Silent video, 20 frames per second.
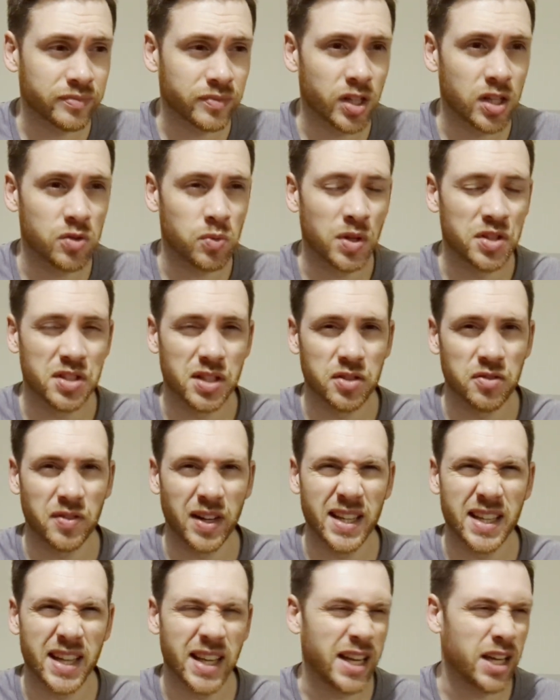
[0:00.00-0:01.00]
because once it's
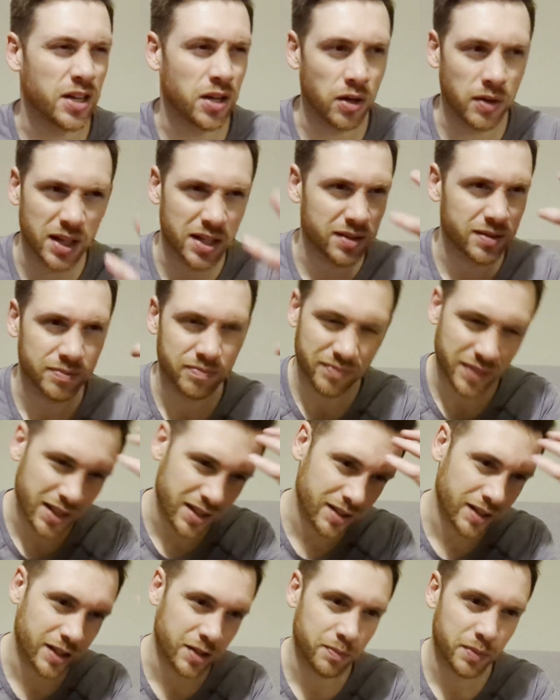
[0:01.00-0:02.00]
flaky, you know it's
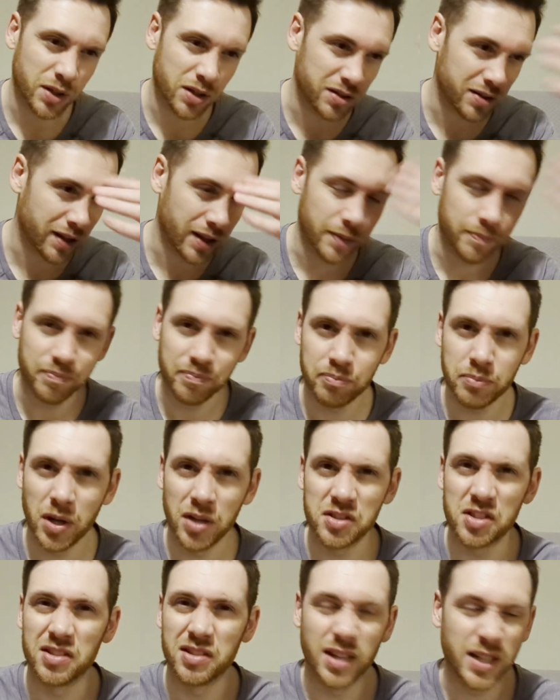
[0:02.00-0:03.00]
because of the
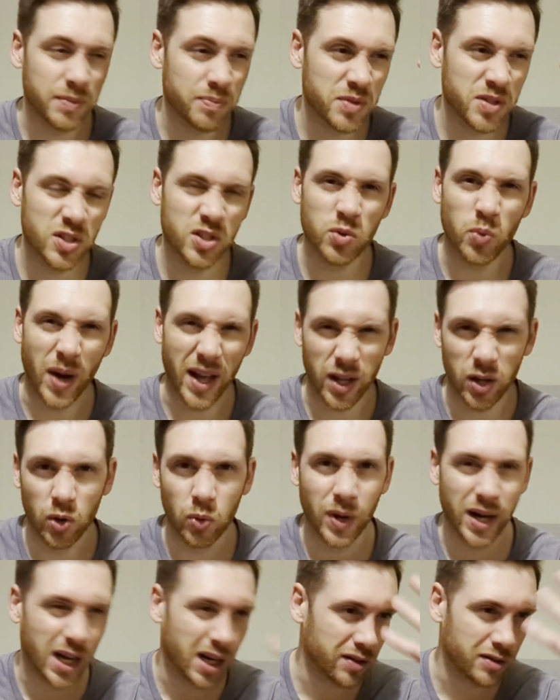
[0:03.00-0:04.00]
person's like sweat or
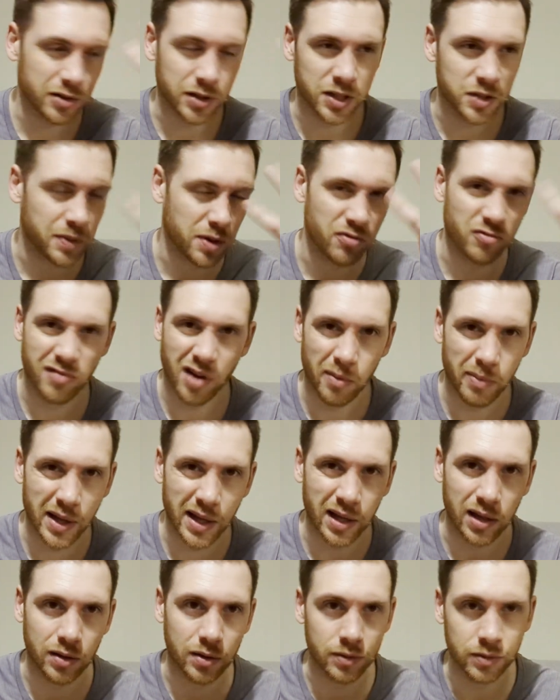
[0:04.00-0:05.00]
whatever, and it's been
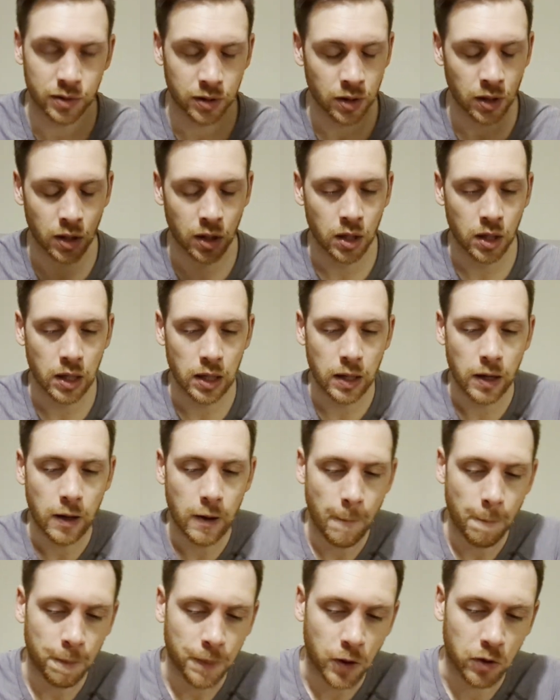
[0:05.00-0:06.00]
rubbing, and
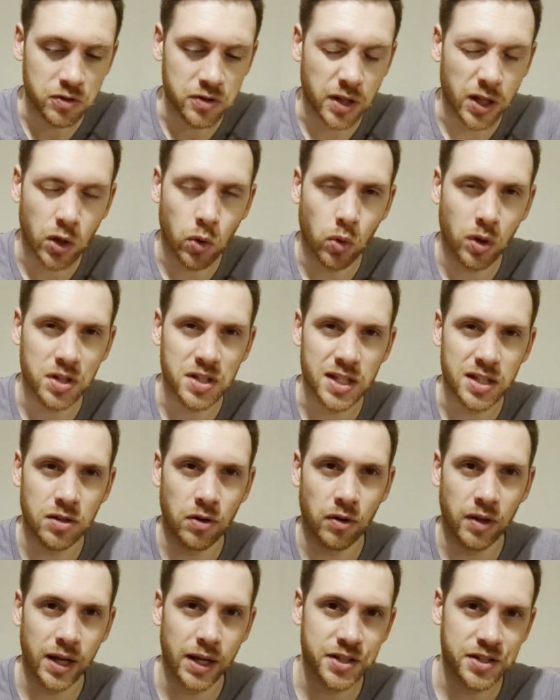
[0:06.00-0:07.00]
obviously the quality's
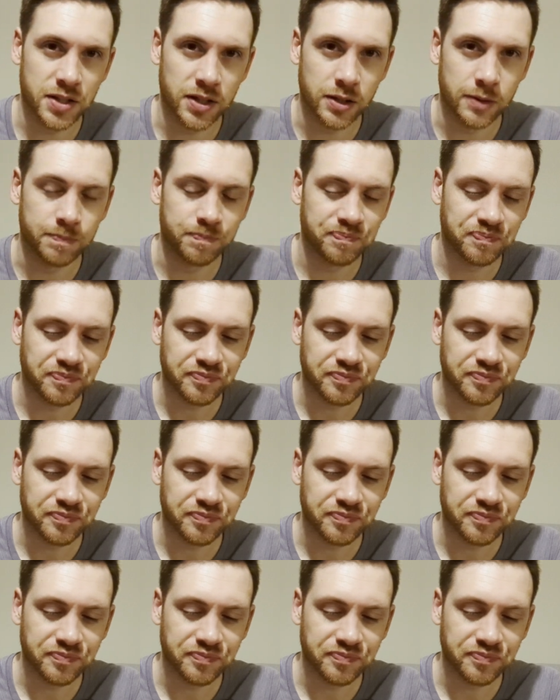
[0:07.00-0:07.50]
not there to